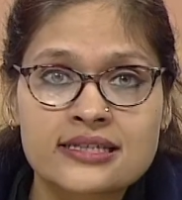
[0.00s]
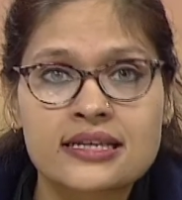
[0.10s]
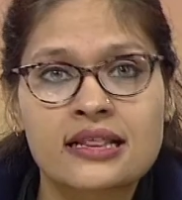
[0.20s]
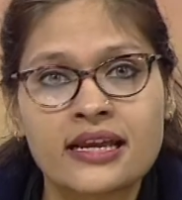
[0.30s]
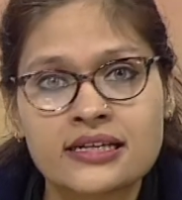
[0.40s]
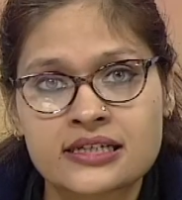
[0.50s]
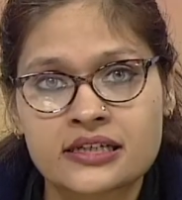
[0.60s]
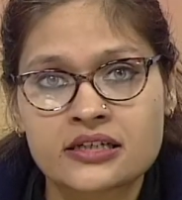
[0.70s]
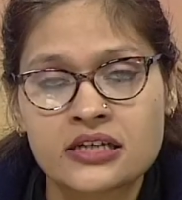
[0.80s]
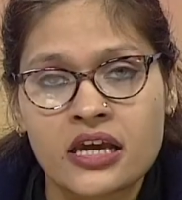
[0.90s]

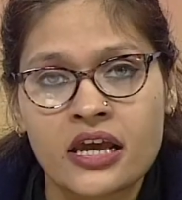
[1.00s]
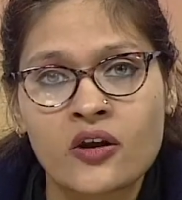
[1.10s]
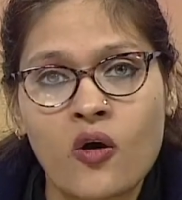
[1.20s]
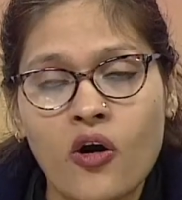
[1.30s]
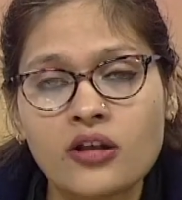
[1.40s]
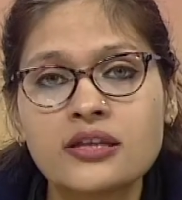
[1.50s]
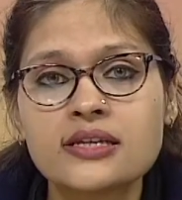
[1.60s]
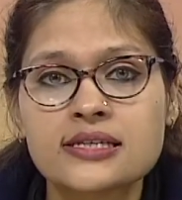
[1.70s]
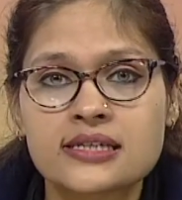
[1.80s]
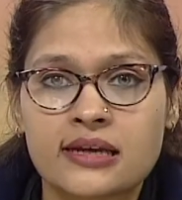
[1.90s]
selected in all these
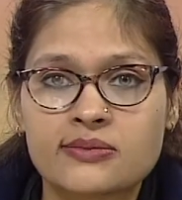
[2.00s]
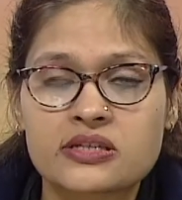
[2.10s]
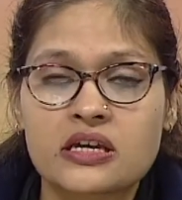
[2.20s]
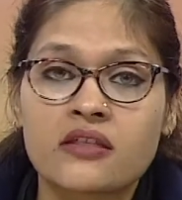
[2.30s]
steps,